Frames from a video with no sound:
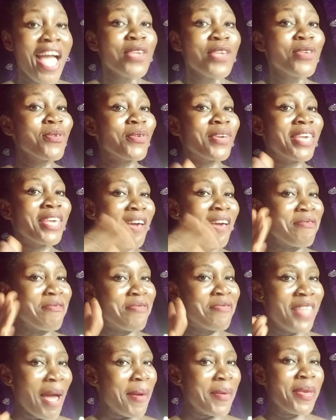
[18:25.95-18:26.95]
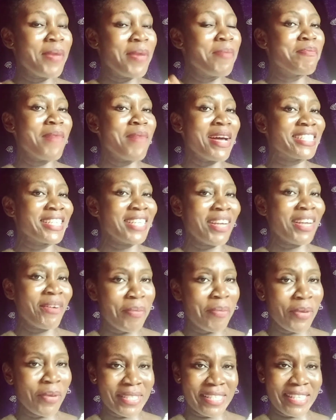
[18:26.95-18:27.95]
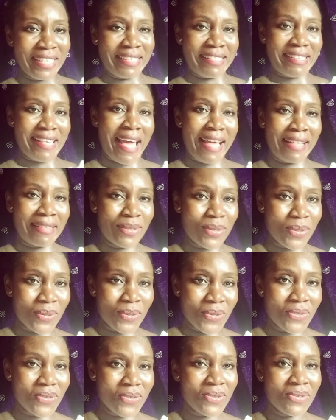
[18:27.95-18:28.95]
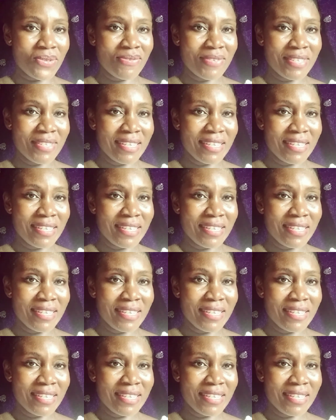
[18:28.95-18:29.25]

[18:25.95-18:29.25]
You give them imaginable distance.